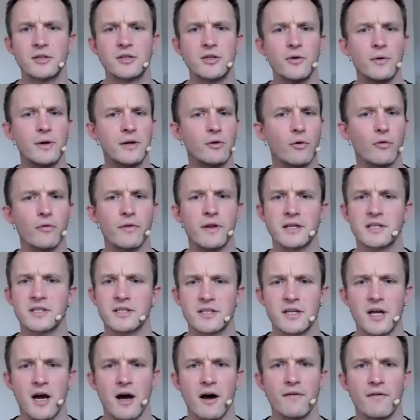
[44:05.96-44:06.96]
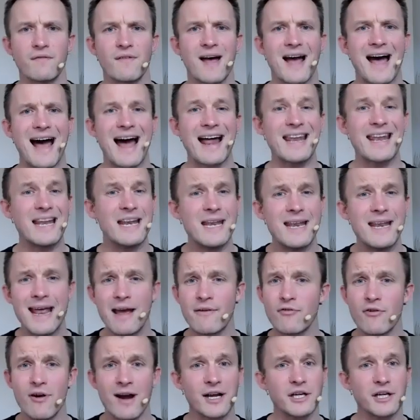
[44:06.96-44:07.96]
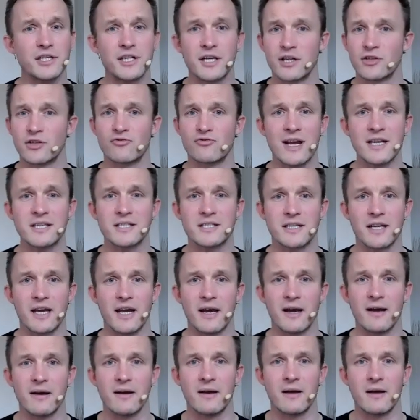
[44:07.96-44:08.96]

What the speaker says: doing all this stuff, and it never actually addressed it.